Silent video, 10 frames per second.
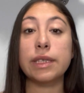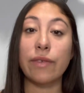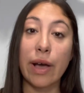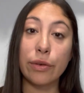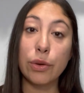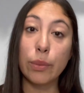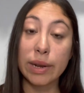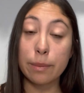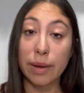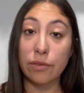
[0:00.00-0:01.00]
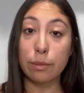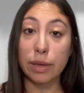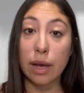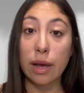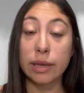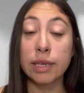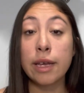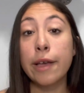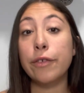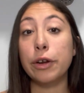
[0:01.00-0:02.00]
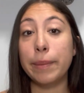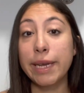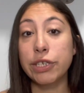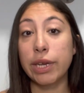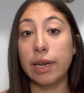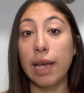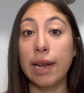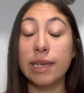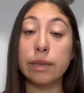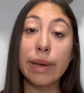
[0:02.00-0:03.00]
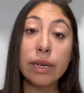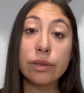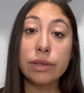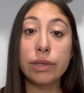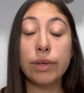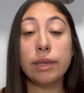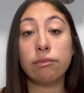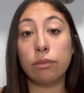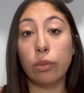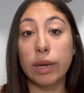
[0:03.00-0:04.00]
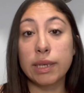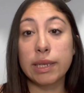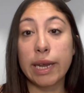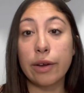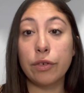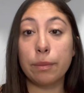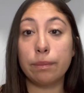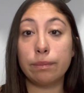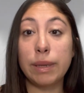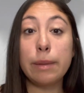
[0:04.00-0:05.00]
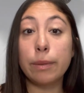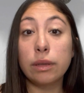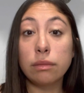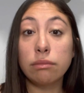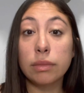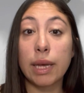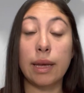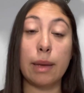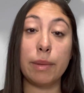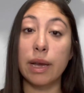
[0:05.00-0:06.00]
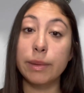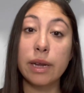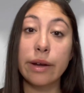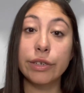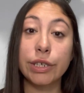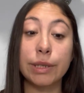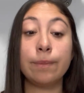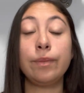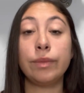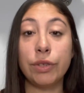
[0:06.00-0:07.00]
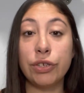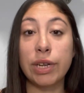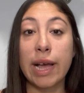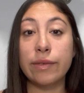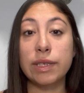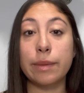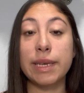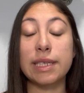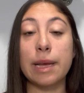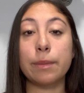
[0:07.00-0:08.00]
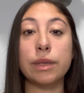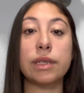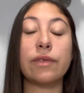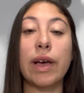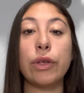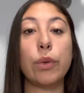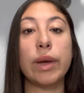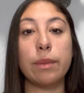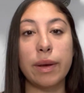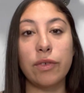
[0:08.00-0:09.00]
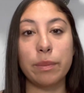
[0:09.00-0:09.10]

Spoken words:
of how you went above and beyond for a patient. And as a medical student wanting to care for people and become a doctor, you should have some examples of how you went above and